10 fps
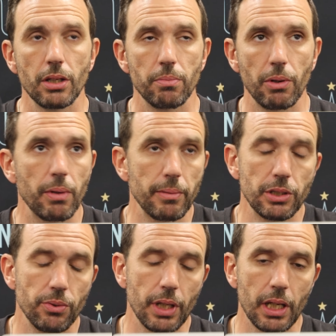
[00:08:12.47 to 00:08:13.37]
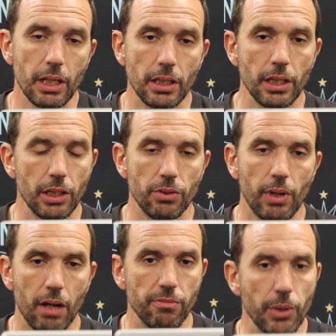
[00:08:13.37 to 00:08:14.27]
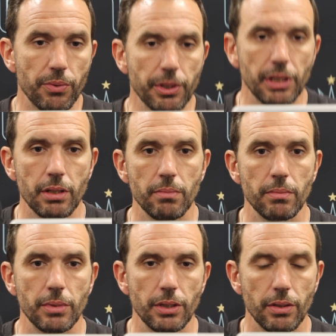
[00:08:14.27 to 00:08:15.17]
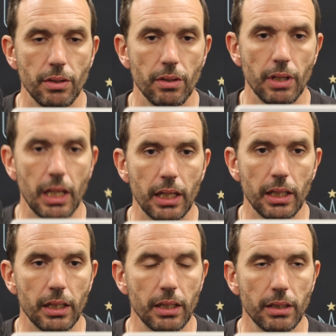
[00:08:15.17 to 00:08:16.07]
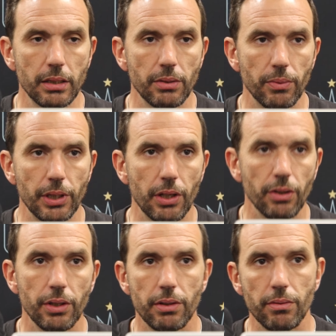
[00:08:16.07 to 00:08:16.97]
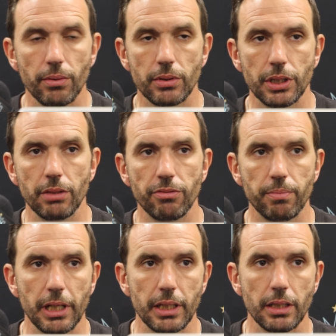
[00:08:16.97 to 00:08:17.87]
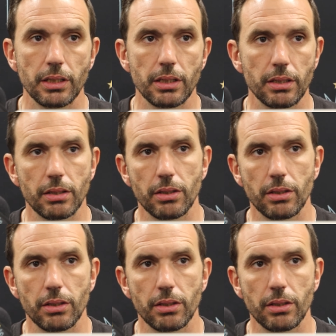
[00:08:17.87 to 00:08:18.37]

probably today, needed to have more rhythm. We know the rules, if players,